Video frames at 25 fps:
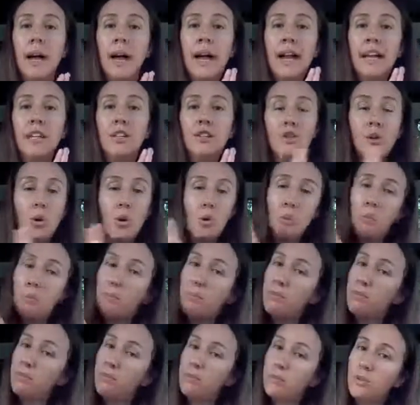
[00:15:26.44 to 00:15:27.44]
And don't
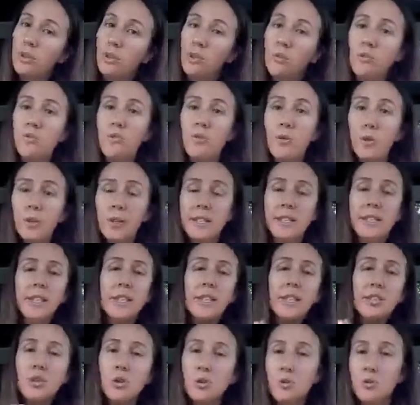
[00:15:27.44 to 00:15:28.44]
force
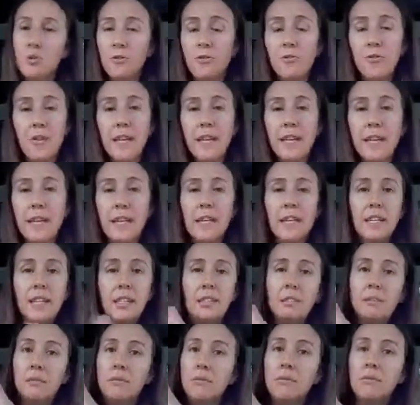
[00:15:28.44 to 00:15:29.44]
it. Don't fake it.
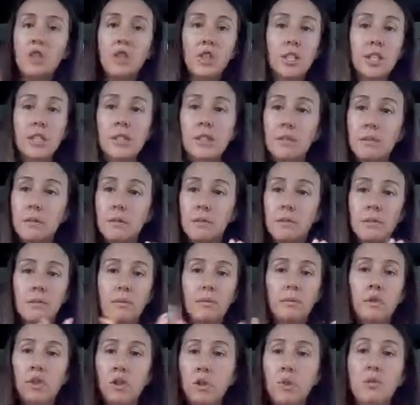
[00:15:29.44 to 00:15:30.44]
Just
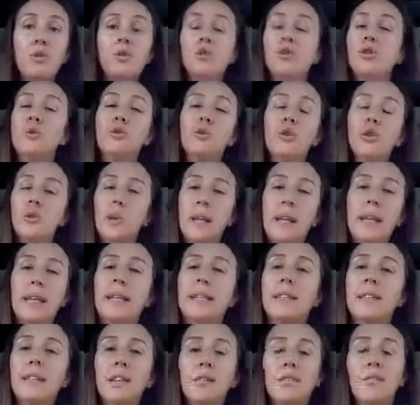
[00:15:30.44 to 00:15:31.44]
don't do any of
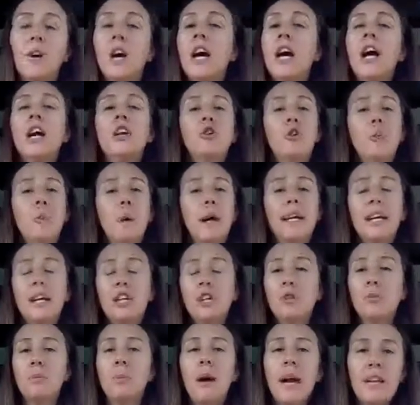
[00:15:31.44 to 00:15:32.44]
that stuff.
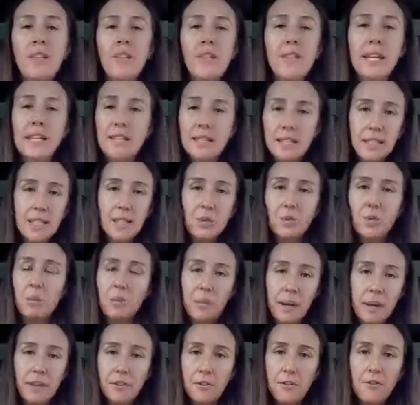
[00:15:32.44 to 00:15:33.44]
Again, your mind thinks this will
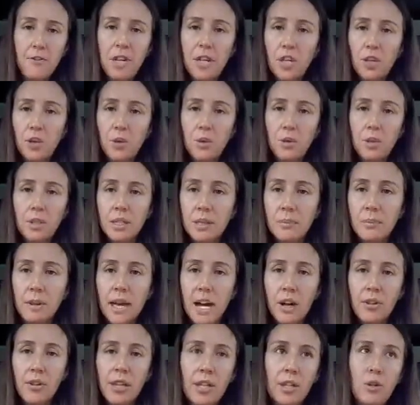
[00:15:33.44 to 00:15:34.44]
benefit you
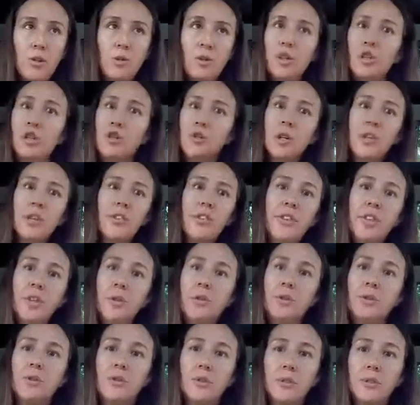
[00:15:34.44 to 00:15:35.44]
somehow, like you can trick the
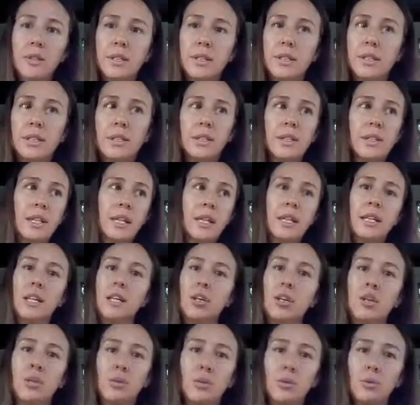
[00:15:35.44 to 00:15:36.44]
universe into
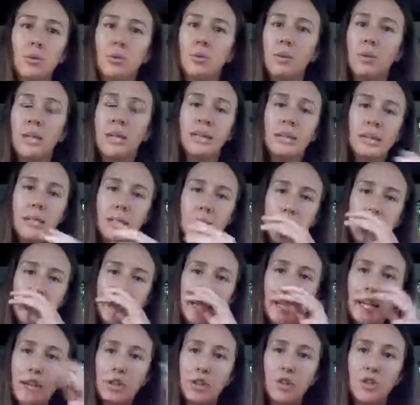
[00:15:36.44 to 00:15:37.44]
thinking you exist in
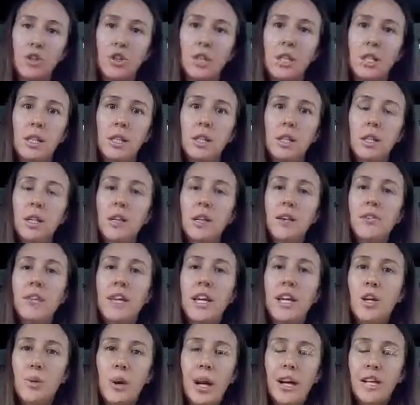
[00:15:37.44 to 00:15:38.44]
an energy
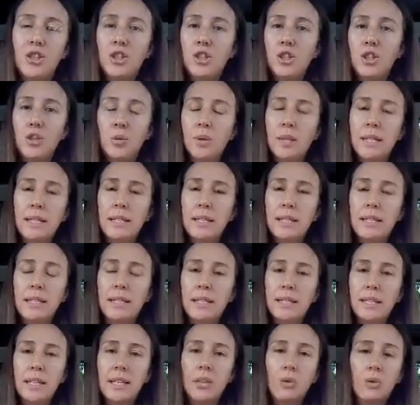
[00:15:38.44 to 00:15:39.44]
that you actually don't
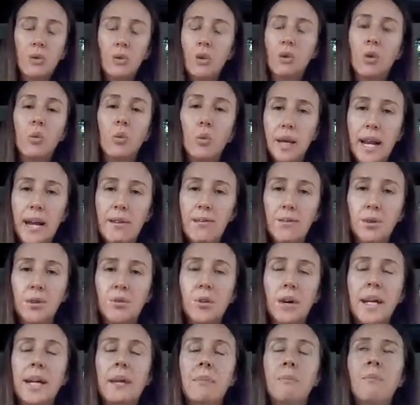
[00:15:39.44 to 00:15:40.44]
exist in, or whatever,
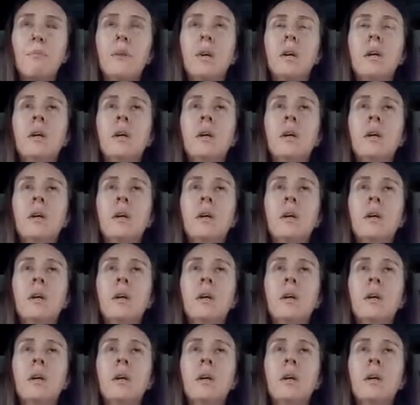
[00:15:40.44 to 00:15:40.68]
right?